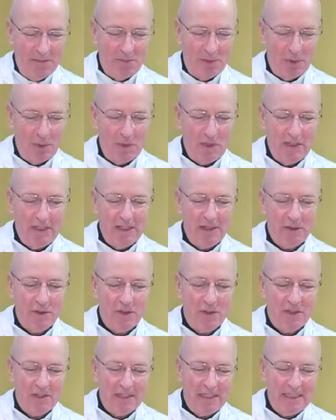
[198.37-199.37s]
But we see how
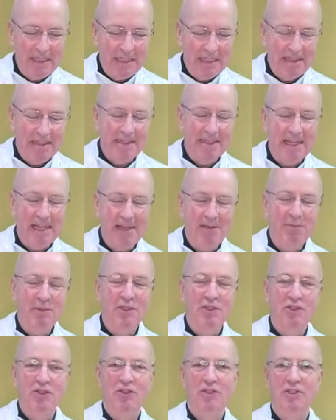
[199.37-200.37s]
sin has
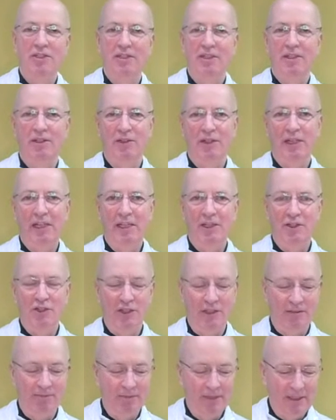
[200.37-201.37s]
damaged our
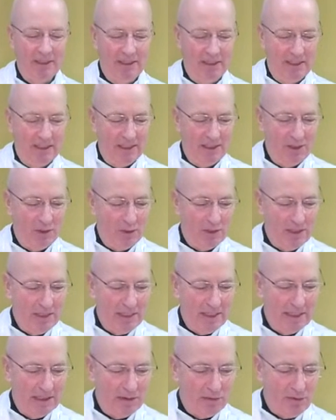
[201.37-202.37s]
nature. You can
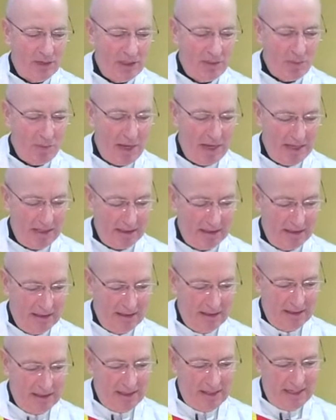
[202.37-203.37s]
take it right back,
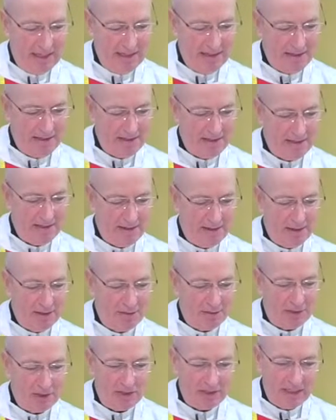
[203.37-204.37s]
as the
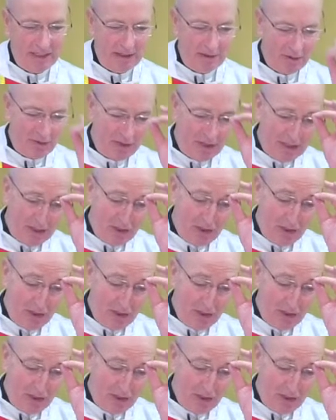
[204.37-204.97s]
first letter of St.